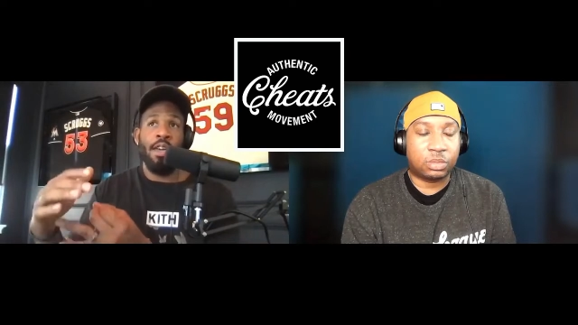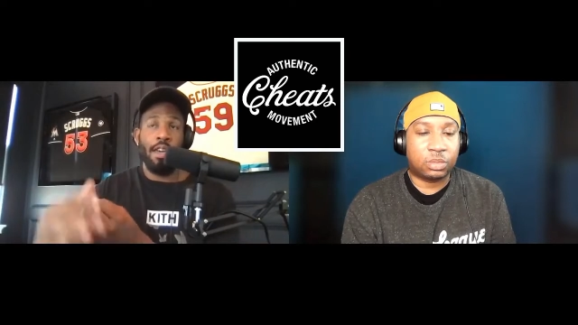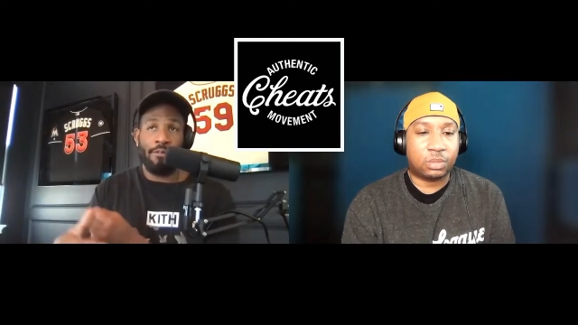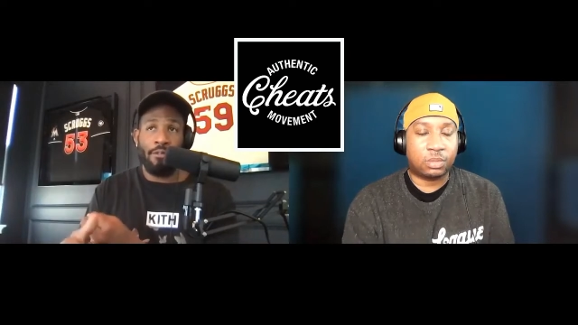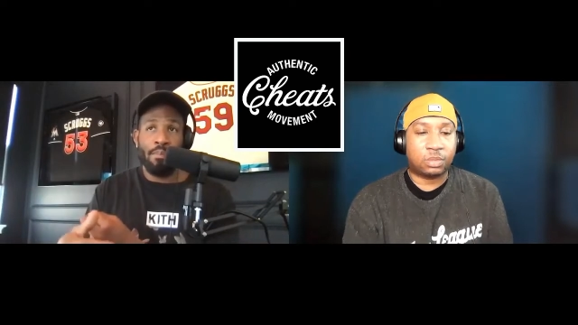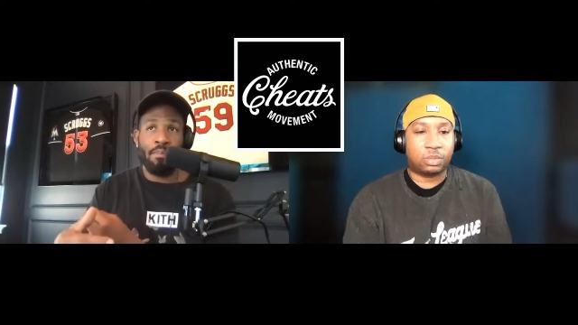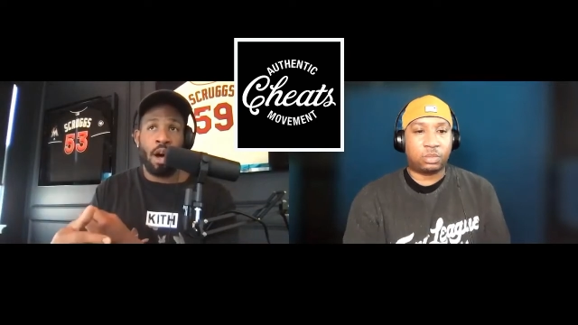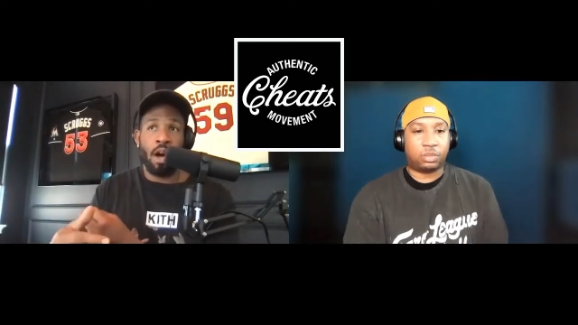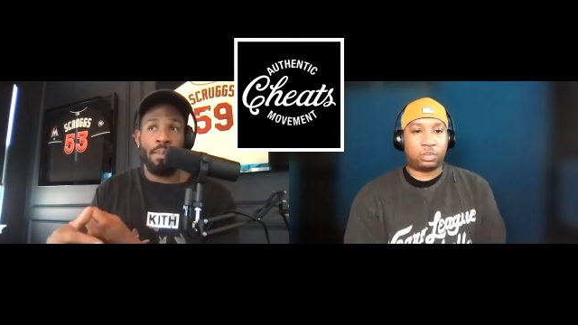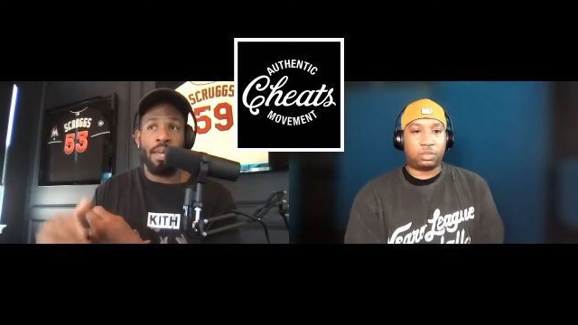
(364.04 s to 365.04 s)
Speaker 1: and football
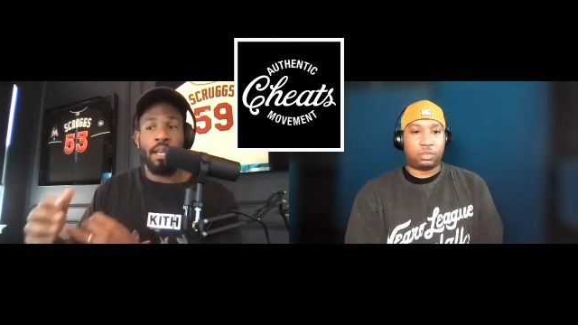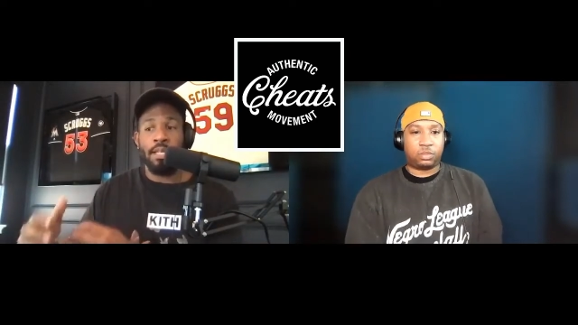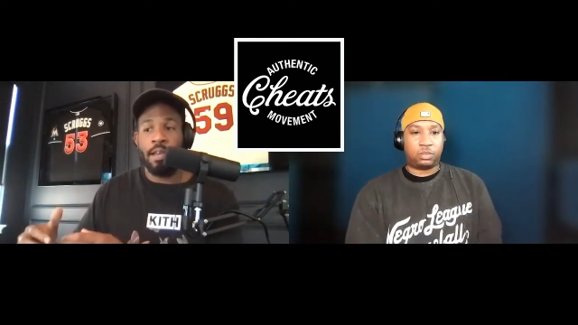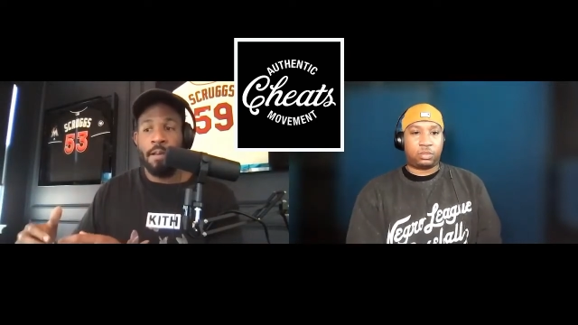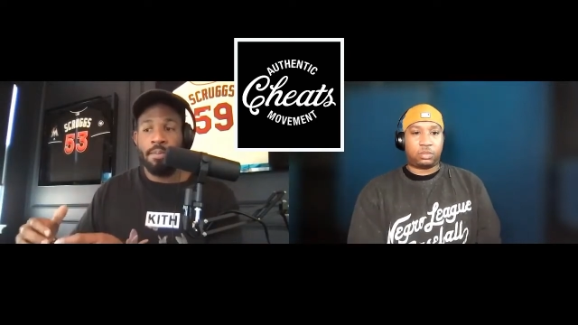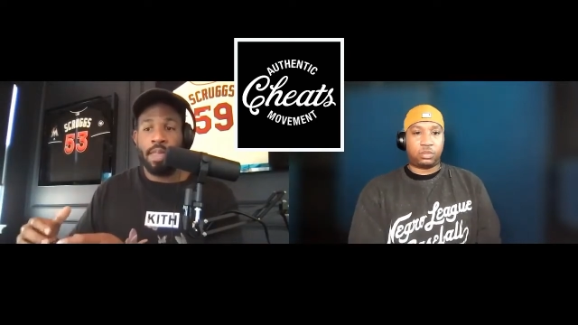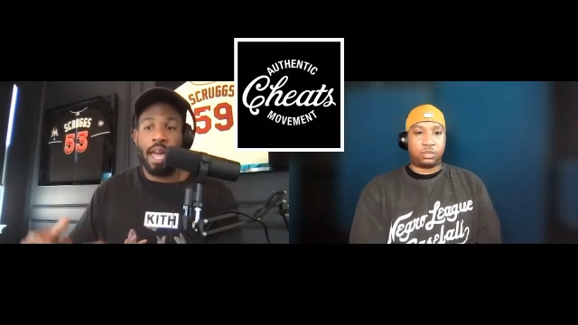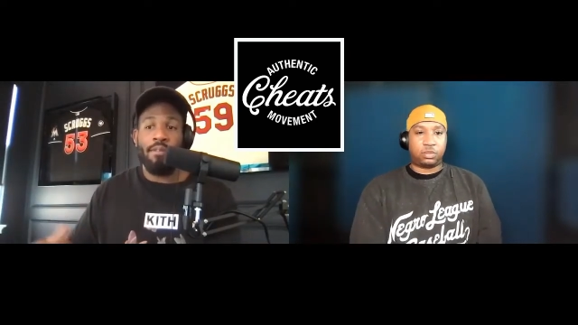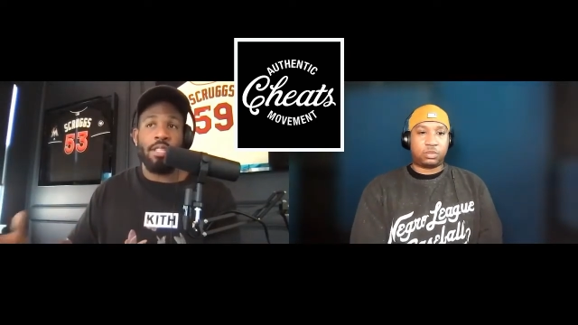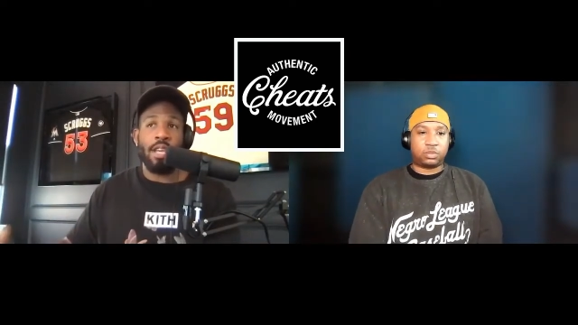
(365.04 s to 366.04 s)
because they have a
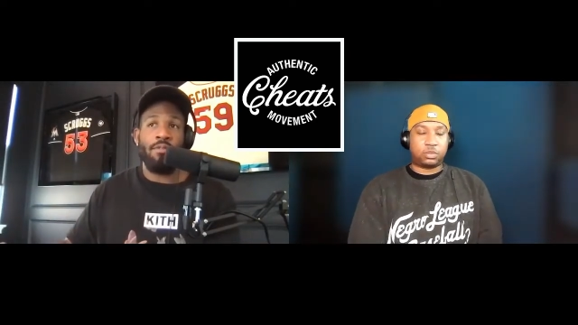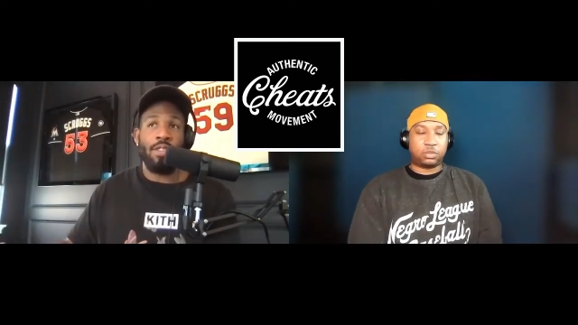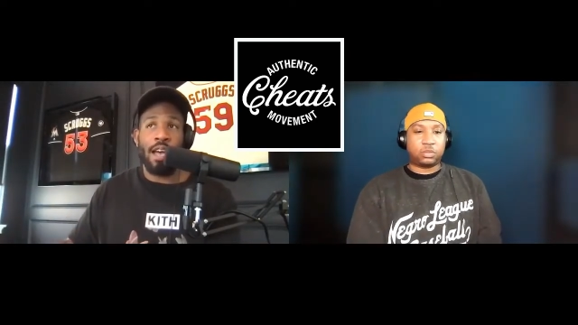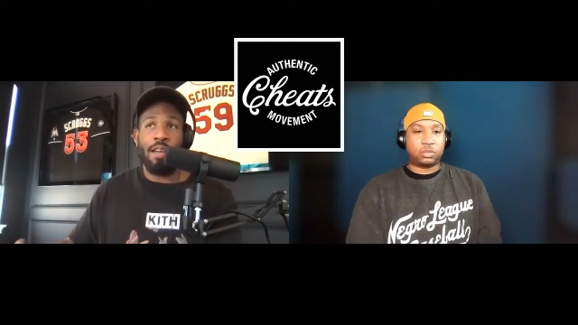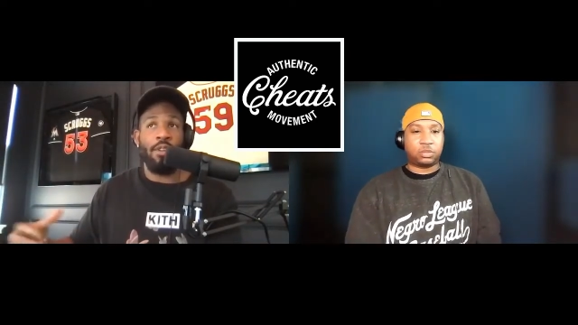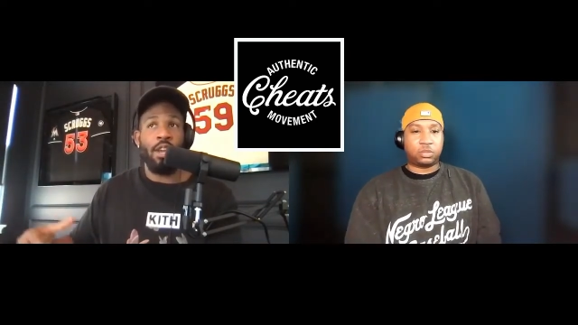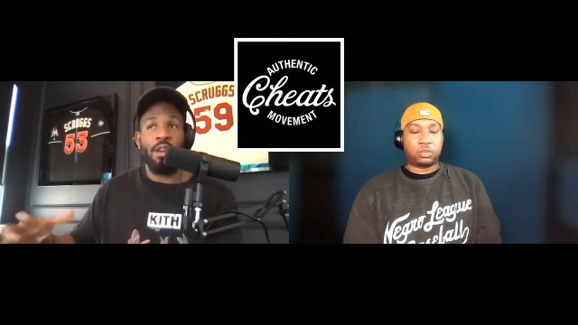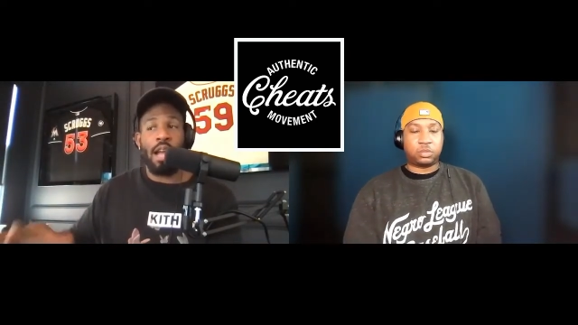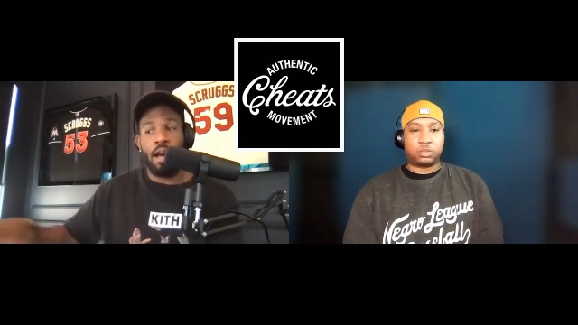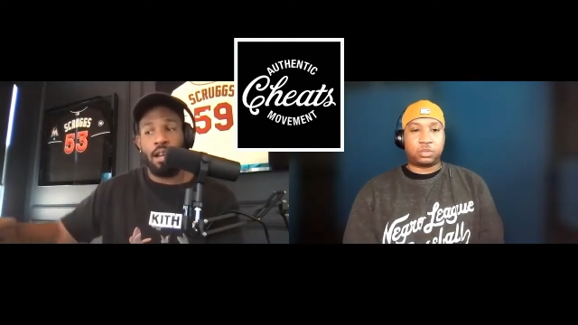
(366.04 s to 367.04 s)
tough time figuring out
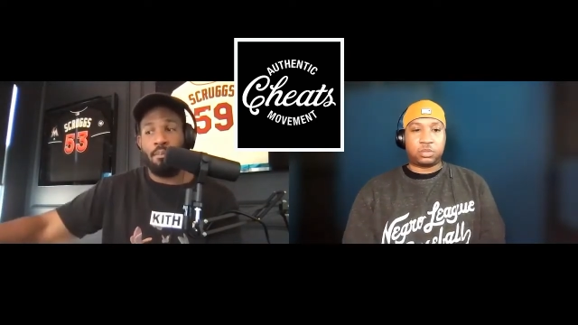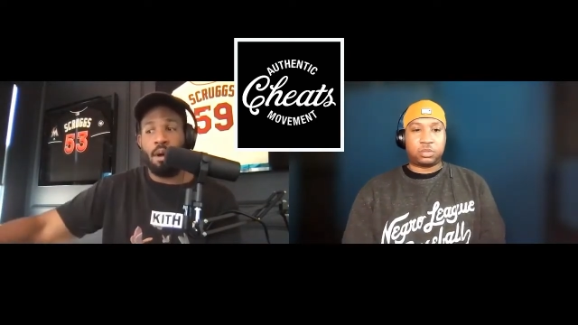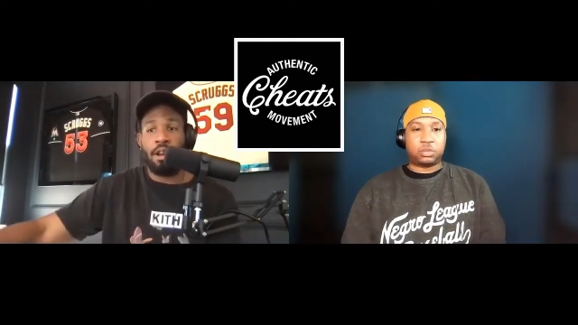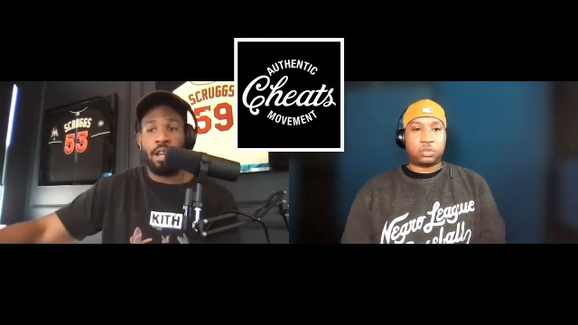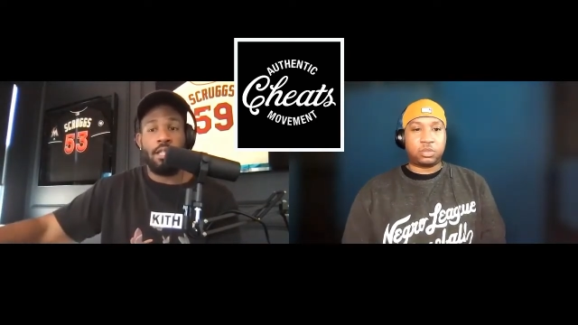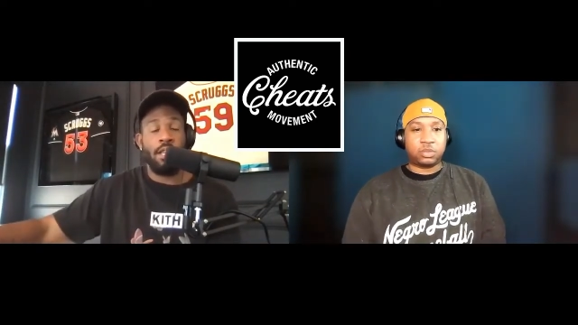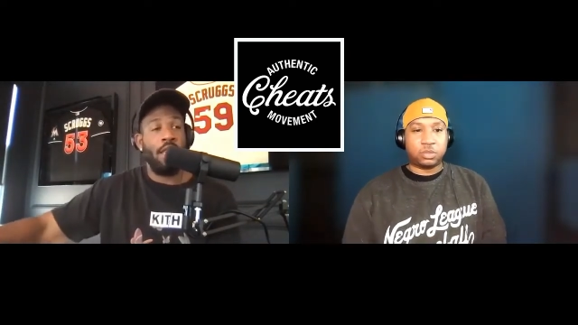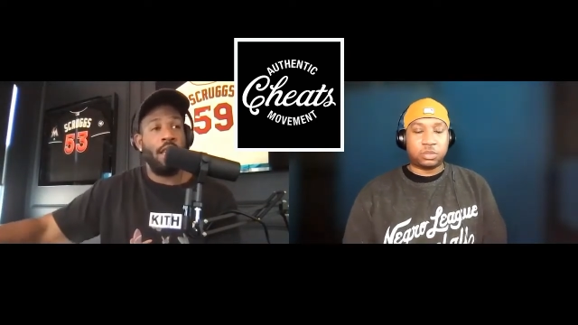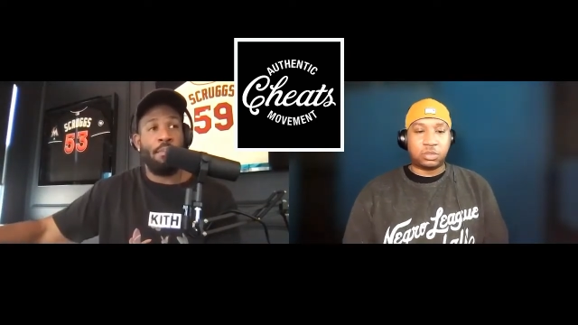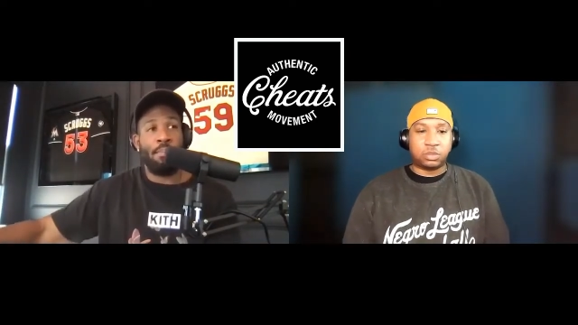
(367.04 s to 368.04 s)
how to market to the
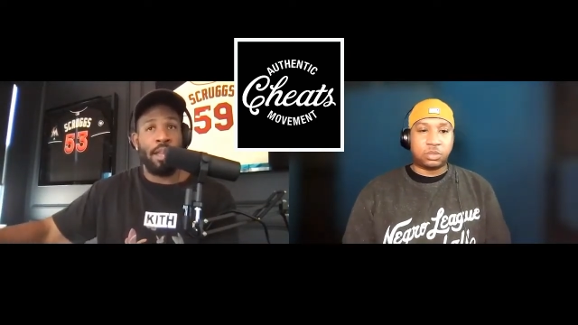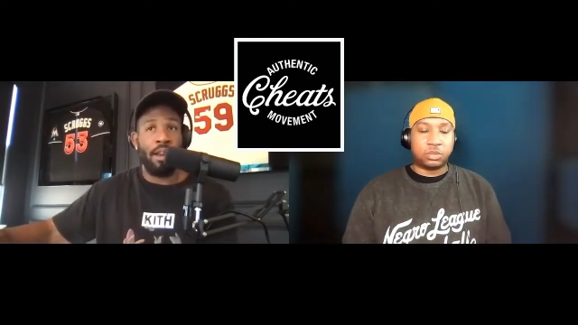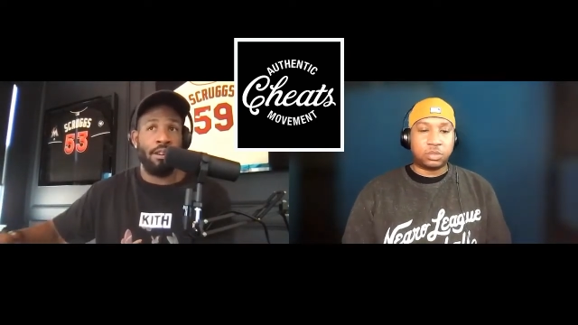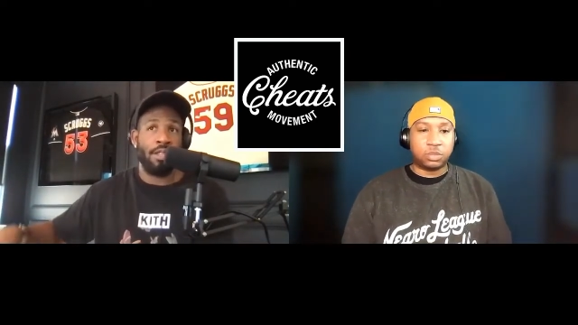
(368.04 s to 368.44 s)
young players,